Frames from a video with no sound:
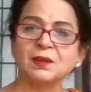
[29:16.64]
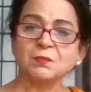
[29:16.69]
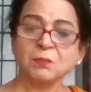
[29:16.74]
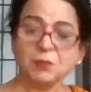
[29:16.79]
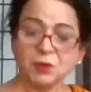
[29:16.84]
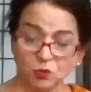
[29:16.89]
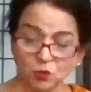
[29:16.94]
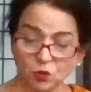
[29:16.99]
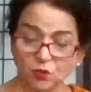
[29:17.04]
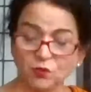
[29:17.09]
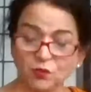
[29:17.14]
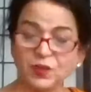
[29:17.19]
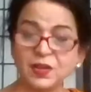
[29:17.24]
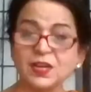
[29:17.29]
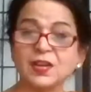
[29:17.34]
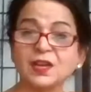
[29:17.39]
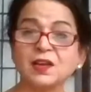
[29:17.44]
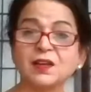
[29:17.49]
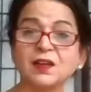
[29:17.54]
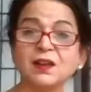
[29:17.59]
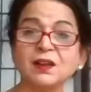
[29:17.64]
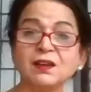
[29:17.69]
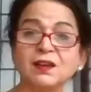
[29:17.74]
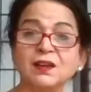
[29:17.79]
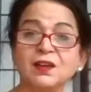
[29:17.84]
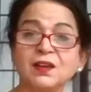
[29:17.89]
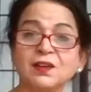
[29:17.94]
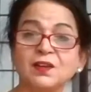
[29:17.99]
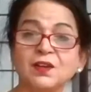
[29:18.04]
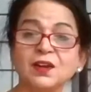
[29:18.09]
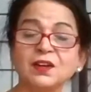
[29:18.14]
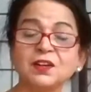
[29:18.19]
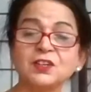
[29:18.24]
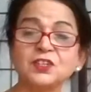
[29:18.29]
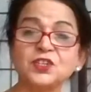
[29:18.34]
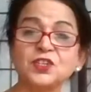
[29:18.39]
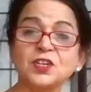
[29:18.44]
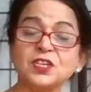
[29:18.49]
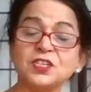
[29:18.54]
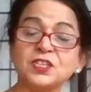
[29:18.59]
But over here, Lord
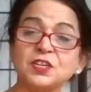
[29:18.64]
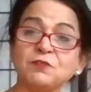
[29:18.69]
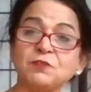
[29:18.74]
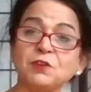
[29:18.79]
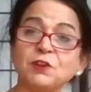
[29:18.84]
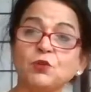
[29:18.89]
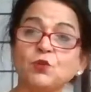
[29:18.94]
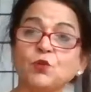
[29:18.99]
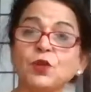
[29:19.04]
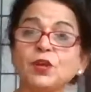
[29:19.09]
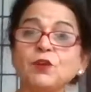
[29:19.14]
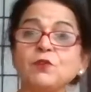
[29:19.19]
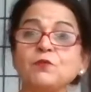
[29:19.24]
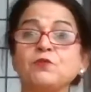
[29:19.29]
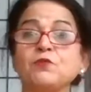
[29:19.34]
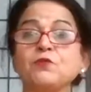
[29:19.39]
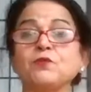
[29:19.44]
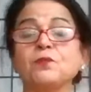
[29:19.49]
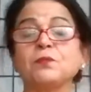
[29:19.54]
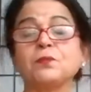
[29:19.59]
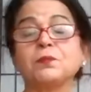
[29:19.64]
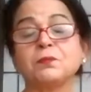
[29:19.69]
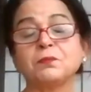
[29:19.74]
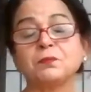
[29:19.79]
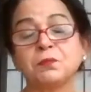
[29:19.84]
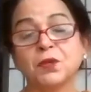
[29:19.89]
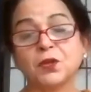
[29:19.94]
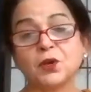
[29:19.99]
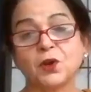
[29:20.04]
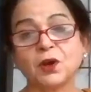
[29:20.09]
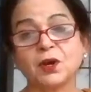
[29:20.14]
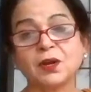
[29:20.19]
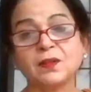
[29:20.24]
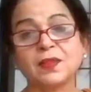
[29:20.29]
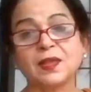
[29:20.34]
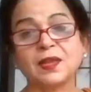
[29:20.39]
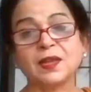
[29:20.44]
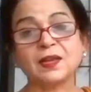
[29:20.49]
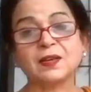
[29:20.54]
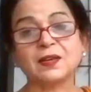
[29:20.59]
Krishna is even going
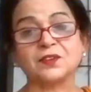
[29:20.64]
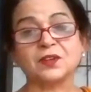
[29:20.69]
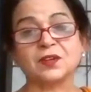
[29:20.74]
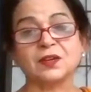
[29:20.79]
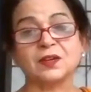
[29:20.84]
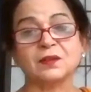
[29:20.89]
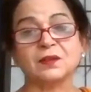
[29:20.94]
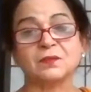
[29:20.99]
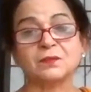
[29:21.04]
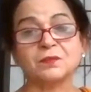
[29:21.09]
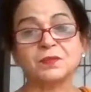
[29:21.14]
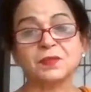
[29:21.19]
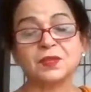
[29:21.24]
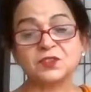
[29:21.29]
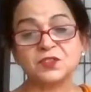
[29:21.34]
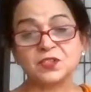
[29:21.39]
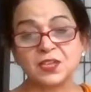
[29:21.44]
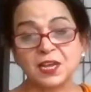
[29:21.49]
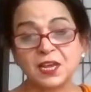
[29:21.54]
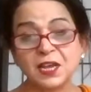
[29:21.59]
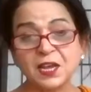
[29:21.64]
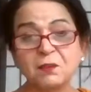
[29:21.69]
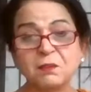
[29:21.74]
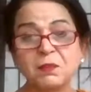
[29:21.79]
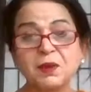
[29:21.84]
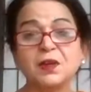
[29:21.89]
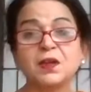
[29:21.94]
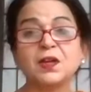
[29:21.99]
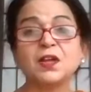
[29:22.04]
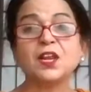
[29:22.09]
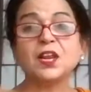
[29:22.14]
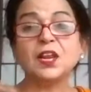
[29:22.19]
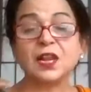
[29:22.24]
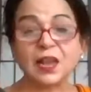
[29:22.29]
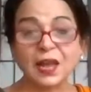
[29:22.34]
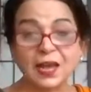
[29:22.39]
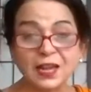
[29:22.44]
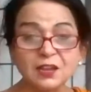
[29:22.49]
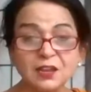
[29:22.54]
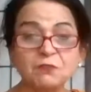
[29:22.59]
beyond that. The same
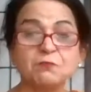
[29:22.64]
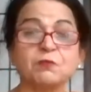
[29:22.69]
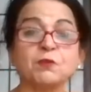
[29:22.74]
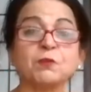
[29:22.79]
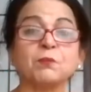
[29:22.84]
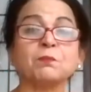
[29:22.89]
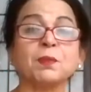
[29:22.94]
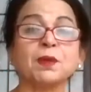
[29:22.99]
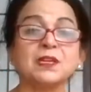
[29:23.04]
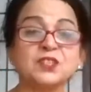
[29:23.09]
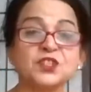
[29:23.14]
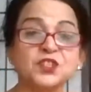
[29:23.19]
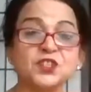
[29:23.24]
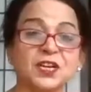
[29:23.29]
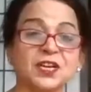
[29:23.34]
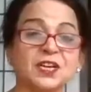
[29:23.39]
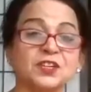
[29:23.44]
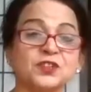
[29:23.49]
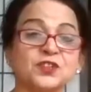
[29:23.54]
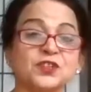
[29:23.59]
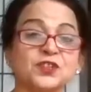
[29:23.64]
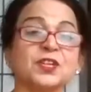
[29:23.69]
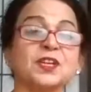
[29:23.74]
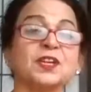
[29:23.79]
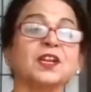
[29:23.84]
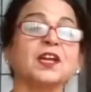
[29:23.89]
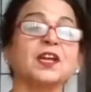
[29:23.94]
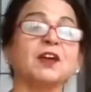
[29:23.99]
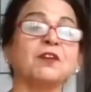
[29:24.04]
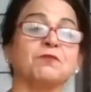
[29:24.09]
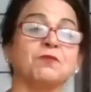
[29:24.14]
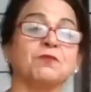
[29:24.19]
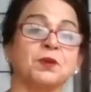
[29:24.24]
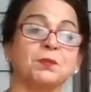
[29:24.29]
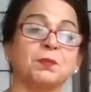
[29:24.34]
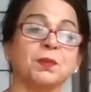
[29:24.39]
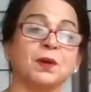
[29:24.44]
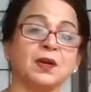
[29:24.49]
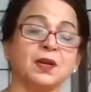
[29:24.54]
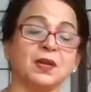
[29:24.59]
life pulsates in
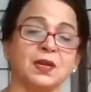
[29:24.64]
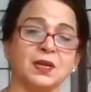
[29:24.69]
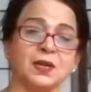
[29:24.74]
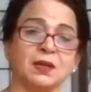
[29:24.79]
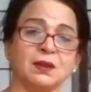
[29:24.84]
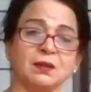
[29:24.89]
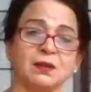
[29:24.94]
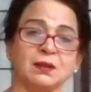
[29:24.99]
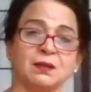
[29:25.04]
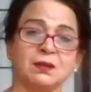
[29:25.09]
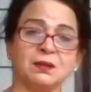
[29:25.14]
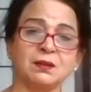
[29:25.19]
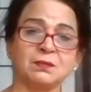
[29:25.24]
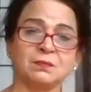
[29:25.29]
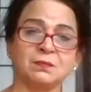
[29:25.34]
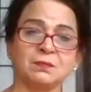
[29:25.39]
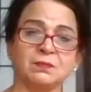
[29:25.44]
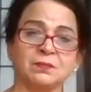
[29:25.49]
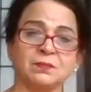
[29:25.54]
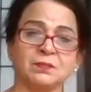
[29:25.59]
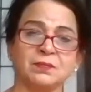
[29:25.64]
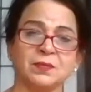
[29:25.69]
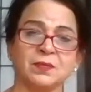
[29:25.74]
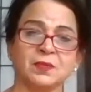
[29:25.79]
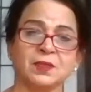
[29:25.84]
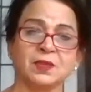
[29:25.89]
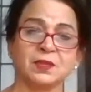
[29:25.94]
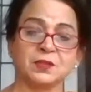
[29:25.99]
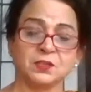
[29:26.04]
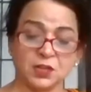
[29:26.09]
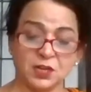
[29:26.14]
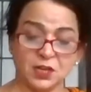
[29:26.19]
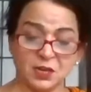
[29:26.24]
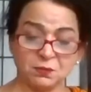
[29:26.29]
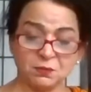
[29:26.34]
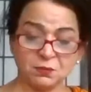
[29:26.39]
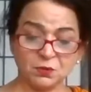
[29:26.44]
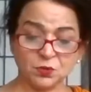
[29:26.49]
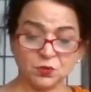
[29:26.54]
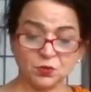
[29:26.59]
everybody. The
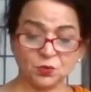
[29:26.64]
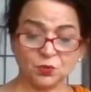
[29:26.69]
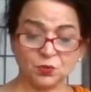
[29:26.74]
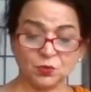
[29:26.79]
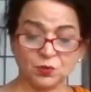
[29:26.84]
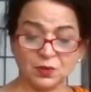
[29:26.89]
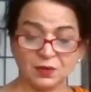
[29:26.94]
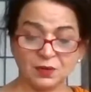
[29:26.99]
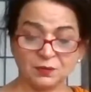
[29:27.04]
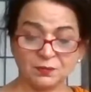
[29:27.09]
same soul.